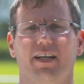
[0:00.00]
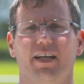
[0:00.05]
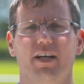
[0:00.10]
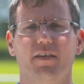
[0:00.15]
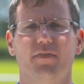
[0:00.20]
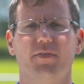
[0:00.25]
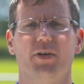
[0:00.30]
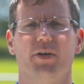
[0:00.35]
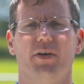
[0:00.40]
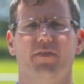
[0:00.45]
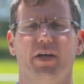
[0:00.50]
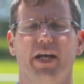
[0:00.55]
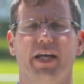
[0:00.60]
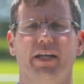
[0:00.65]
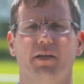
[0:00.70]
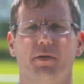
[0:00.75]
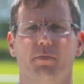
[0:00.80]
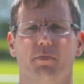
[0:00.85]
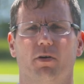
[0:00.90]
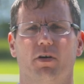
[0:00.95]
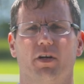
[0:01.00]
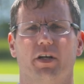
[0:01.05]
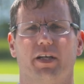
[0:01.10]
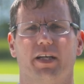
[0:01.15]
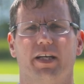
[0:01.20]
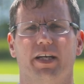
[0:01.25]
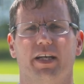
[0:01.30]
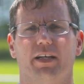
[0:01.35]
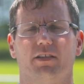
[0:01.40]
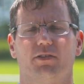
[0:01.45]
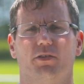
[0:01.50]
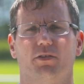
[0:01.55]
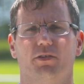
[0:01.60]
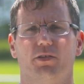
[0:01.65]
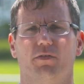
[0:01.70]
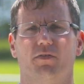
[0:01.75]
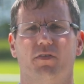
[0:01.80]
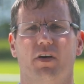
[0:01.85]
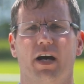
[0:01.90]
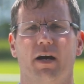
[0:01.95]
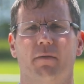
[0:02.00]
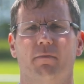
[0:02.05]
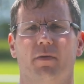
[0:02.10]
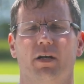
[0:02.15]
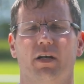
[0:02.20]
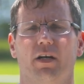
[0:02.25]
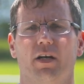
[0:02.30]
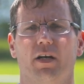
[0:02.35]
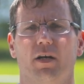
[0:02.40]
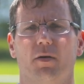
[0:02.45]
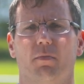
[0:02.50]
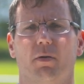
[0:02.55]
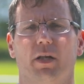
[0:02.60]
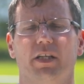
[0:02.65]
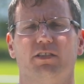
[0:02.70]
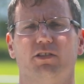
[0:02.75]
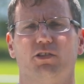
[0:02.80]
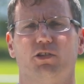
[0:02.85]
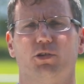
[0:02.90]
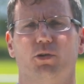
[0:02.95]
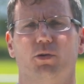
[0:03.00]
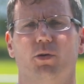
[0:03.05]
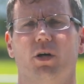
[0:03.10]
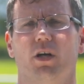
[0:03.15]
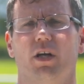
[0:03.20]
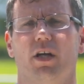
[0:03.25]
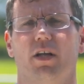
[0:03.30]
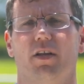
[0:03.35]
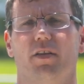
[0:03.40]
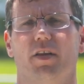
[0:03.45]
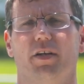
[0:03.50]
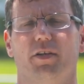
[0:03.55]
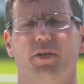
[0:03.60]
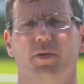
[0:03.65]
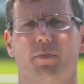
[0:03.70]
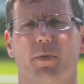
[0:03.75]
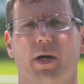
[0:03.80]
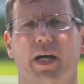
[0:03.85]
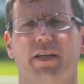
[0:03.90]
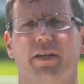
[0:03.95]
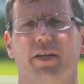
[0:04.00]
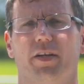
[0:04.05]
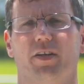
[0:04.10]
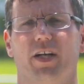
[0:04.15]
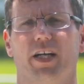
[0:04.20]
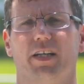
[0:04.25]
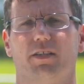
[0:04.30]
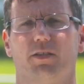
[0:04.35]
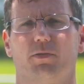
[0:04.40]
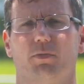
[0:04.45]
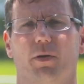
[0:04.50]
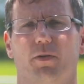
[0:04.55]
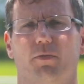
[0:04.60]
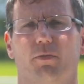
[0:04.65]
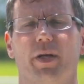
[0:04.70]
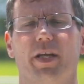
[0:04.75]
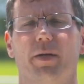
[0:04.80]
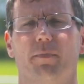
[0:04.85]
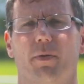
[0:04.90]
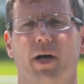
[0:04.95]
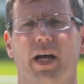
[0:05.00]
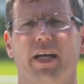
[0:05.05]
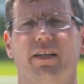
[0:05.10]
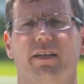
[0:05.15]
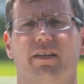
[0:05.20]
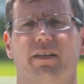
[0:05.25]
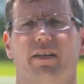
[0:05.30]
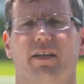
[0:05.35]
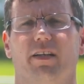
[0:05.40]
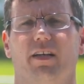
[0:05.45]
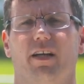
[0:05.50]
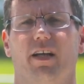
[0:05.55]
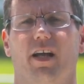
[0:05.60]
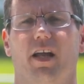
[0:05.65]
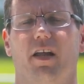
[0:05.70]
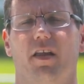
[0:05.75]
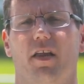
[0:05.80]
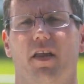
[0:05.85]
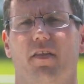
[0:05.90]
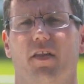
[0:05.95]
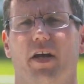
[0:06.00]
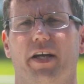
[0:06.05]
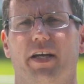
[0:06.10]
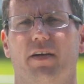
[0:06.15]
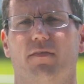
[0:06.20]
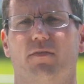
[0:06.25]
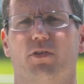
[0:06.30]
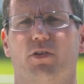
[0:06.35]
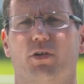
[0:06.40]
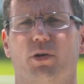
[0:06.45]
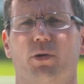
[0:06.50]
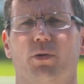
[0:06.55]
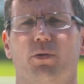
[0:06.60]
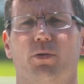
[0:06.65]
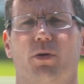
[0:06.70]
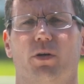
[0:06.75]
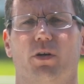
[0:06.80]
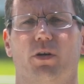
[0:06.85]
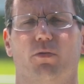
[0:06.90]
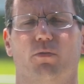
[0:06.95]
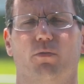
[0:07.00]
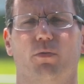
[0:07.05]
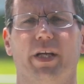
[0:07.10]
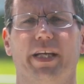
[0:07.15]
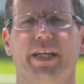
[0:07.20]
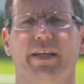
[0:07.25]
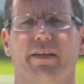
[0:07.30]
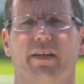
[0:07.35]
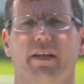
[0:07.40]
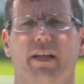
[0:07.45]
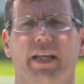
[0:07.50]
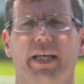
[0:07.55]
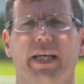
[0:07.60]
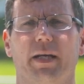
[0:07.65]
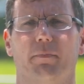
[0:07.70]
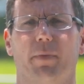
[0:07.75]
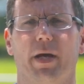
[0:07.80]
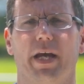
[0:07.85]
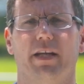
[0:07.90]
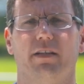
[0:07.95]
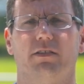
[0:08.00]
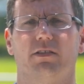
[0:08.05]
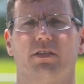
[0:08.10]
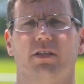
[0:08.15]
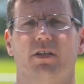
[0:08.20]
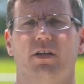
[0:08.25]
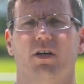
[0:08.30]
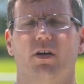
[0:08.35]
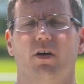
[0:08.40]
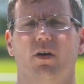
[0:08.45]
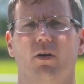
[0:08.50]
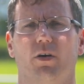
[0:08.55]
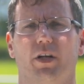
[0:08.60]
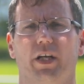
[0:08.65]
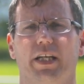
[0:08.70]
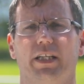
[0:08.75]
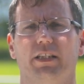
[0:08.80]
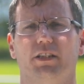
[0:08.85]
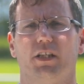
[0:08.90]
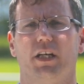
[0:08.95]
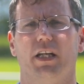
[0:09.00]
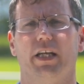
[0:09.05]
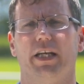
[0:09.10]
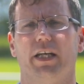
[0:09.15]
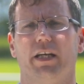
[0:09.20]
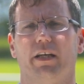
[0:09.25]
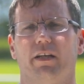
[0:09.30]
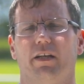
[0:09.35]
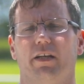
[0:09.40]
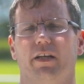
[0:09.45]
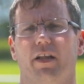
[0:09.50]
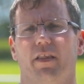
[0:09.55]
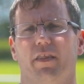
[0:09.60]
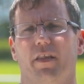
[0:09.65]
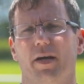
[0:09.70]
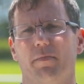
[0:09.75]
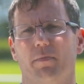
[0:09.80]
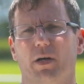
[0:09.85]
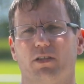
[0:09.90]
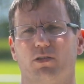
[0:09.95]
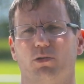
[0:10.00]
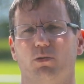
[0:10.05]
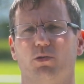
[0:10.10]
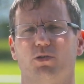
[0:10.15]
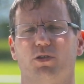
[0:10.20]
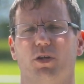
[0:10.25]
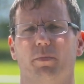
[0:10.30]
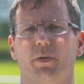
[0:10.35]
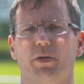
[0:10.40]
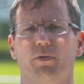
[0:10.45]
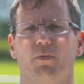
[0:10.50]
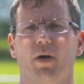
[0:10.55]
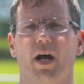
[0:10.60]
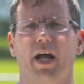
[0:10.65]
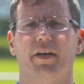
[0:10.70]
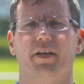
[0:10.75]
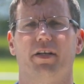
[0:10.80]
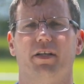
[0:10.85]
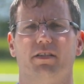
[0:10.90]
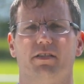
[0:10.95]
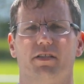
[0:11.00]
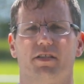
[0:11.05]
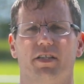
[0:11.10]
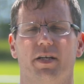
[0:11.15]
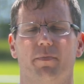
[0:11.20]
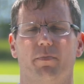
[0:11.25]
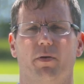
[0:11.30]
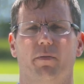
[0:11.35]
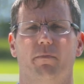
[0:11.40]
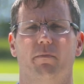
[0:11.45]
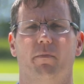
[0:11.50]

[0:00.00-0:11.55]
If you have antibiotic cows on your farm, please ensure that you paint their udders with red paint and that they have 2 red leg bands on each leg. They must also be run in separate